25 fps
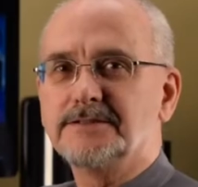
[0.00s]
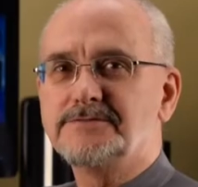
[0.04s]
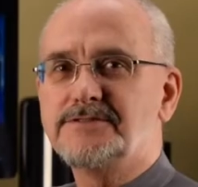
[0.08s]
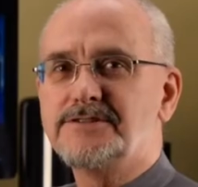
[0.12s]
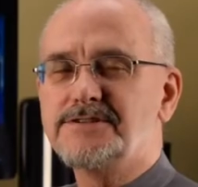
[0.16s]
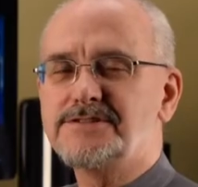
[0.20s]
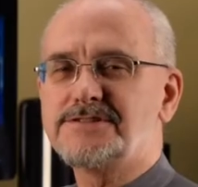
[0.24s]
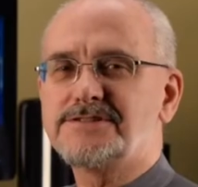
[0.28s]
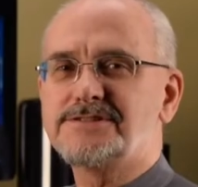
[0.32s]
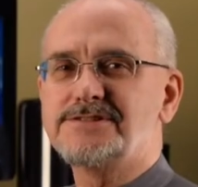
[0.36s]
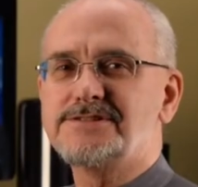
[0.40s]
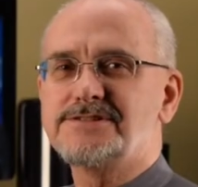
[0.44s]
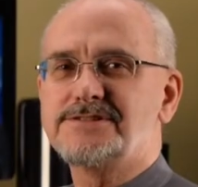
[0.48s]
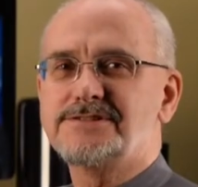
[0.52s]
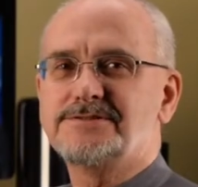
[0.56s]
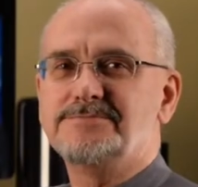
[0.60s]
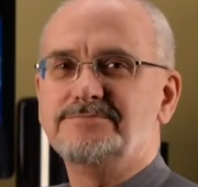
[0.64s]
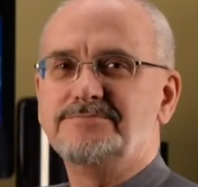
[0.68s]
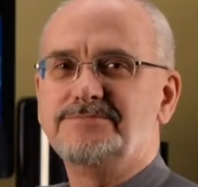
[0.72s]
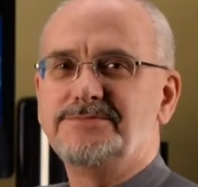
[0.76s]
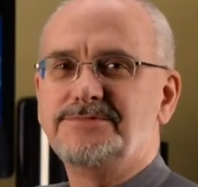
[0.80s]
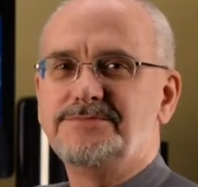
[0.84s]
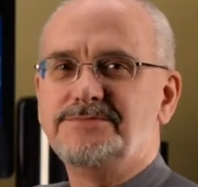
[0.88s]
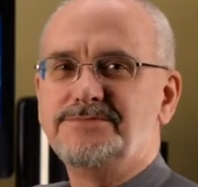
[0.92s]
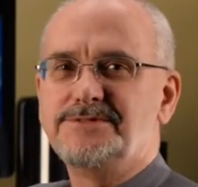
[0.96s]
this is
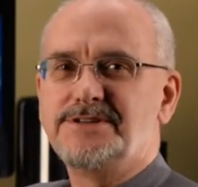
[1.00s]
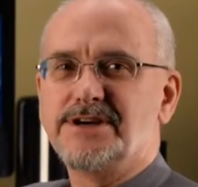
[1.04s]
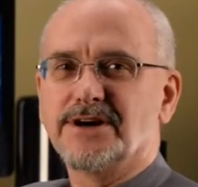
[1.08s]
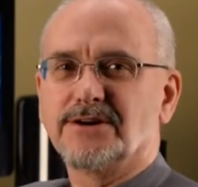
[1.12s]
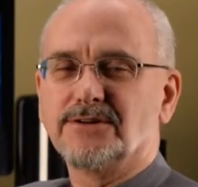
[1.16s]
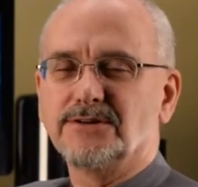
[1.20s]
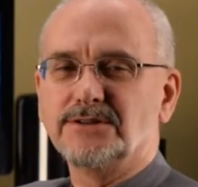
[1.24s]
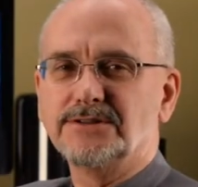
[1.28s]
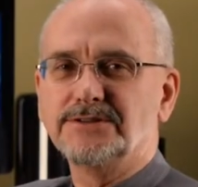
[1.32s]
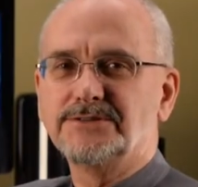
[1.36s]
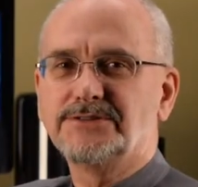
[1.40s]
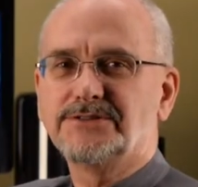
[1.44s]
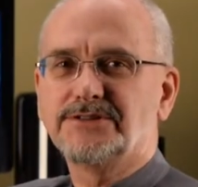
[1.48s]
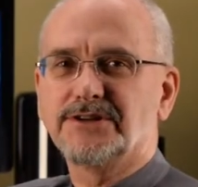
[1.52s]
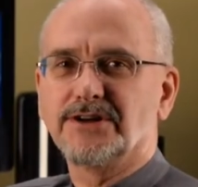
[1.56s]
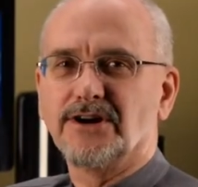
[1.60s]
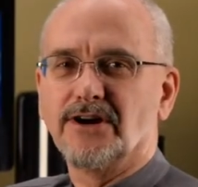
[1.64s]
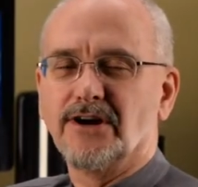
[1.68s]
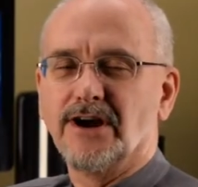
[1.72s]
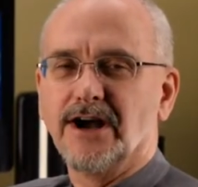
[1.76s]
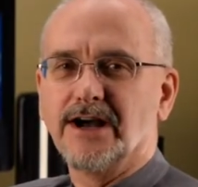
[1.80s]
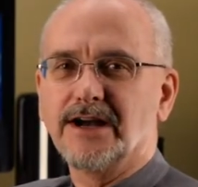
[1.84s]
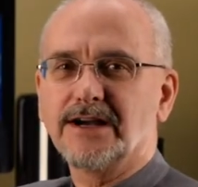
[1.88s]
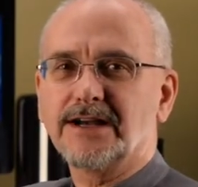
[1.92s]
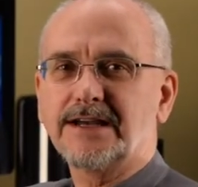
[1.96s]
Daryl
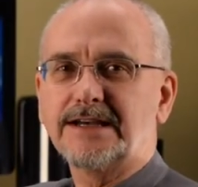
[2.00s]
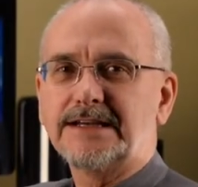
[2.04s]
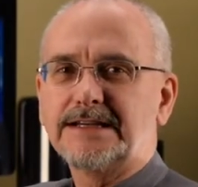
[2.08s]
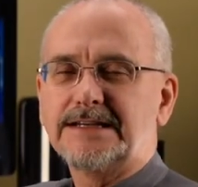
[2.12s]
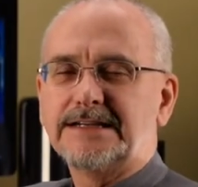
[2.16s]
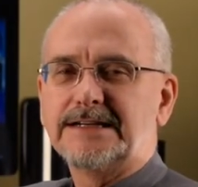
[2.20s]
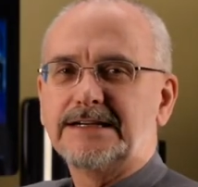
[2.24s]
Turok.